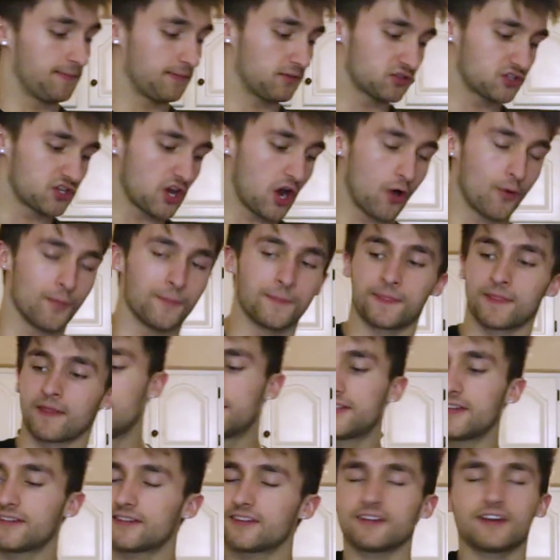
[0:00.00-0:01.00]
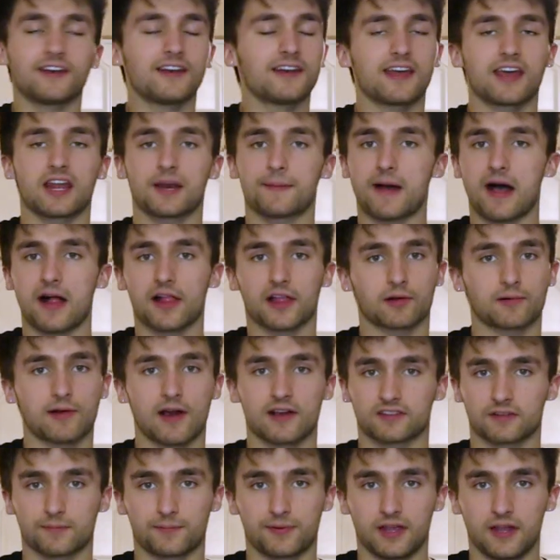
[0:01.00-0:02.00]
So this isn't an anabolic
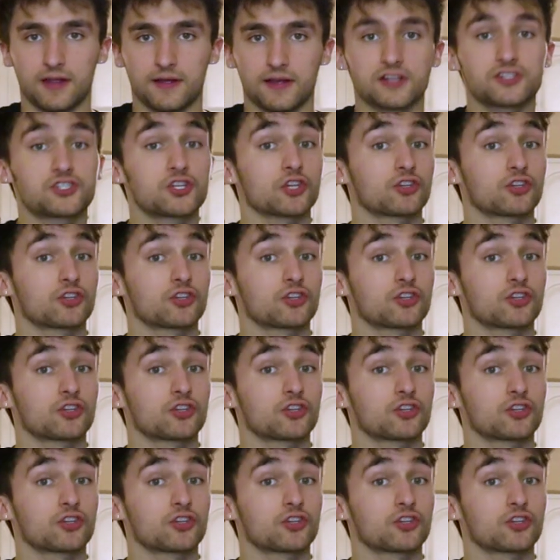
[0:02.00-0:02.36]
recipe. It's